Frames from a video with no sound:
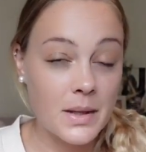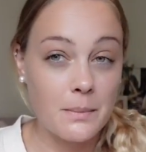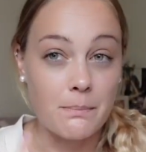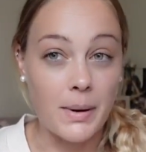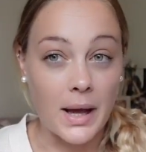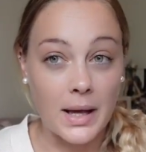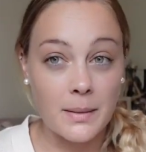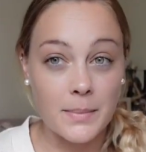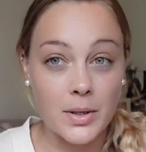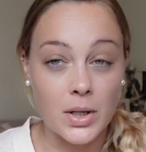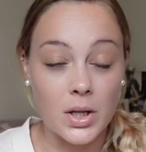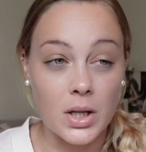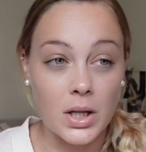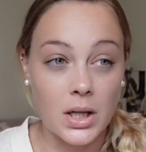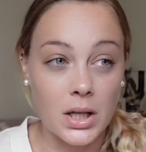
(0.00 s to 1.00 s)

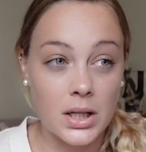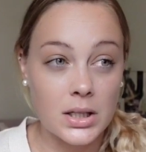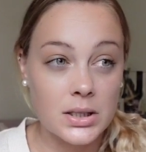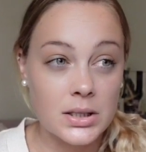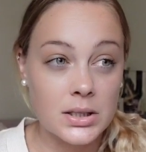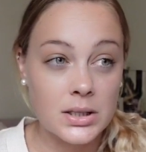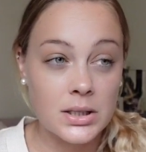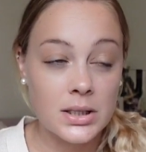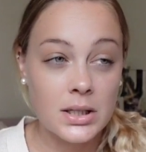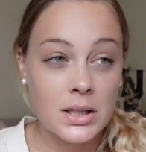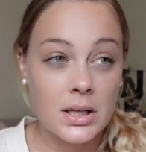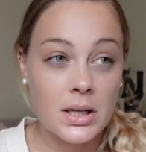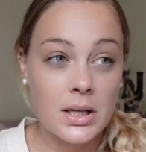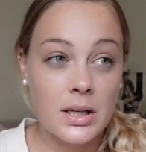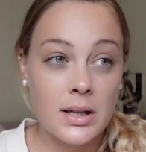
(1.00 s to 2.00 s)
Bible,
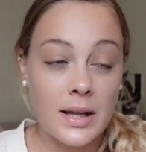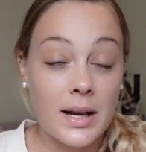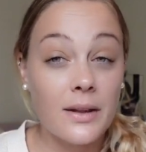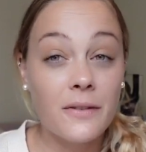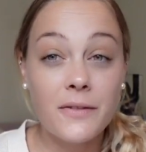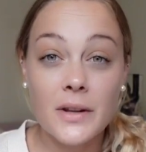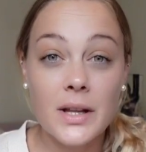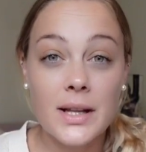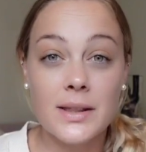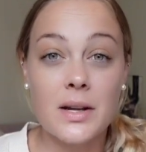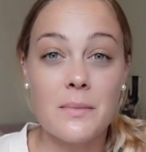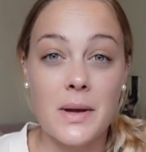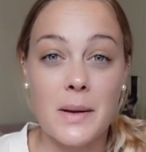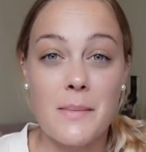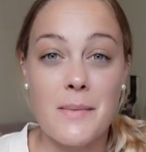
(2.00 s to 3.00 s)
and I feel like
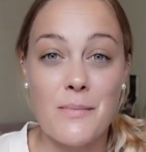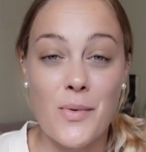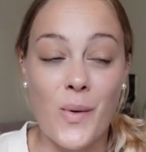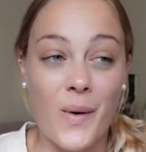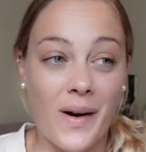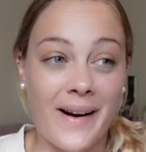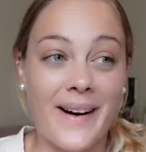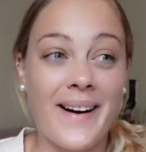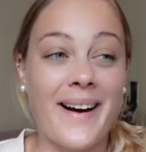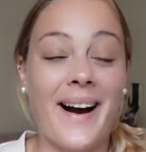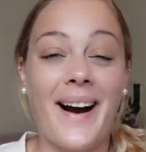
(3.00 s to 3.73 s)
there may be more.